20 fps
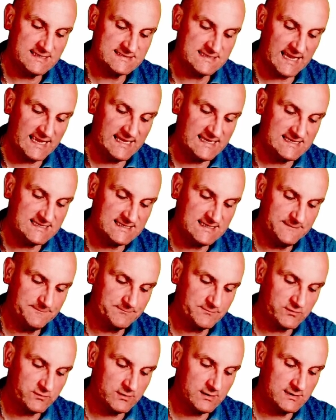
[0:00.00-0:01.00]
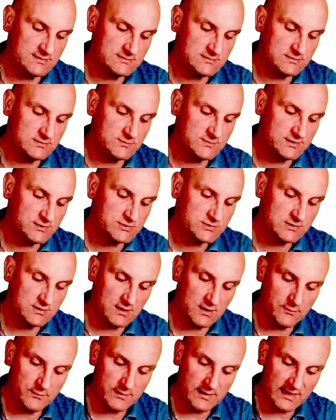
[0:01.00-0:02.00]
is 80, so in that situation
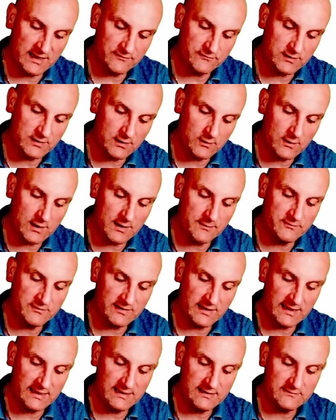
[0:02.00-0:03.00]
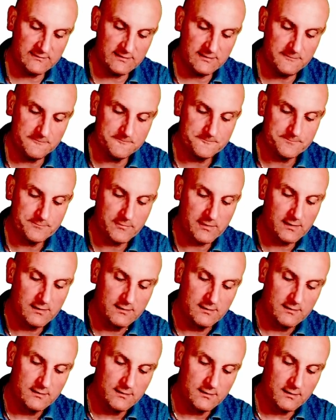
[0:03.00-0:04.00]
I would have to go up to 80.
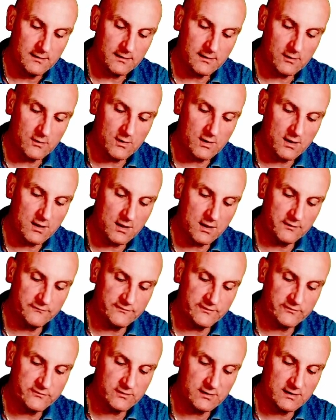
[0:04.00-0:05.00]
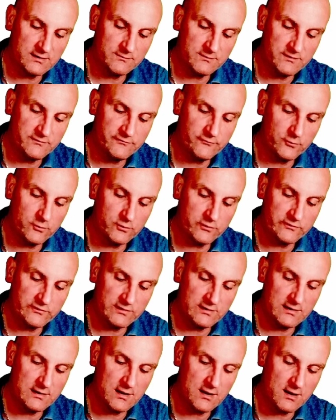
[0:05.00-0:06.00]
I go half, that's going to give me
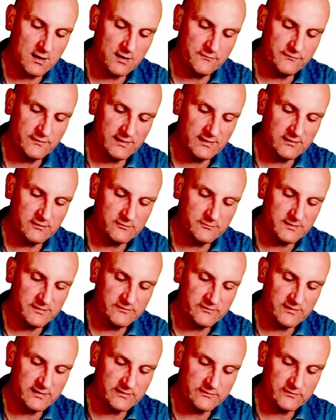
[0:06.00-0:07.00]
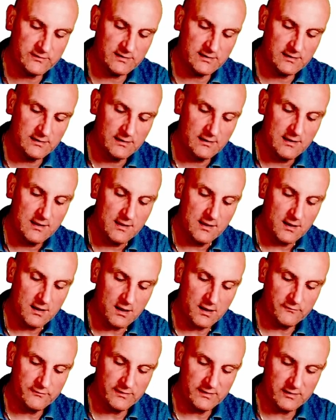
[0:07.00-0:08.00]
40, half of that gives me 60,
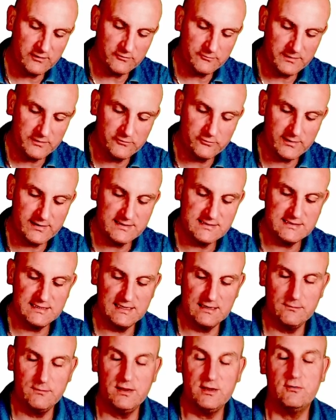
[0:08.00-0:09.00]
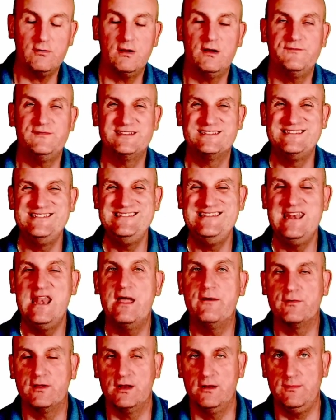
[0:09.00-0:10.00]
half of that gives me 20. Now my graph is
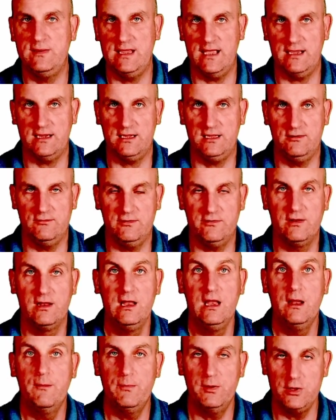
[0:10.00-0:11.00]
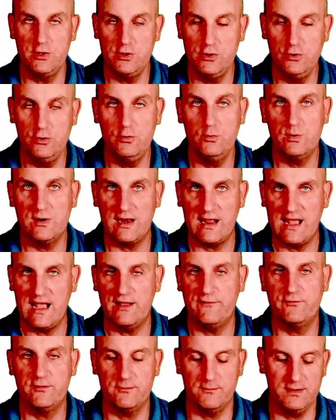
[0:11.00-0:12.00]
never going to be accurate, but you would
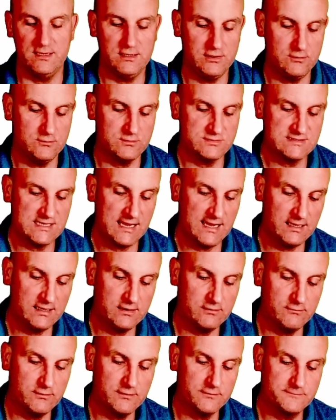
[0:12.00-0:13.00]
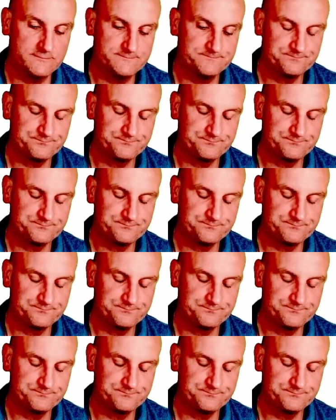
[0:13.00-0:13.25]
have to make yours accurate.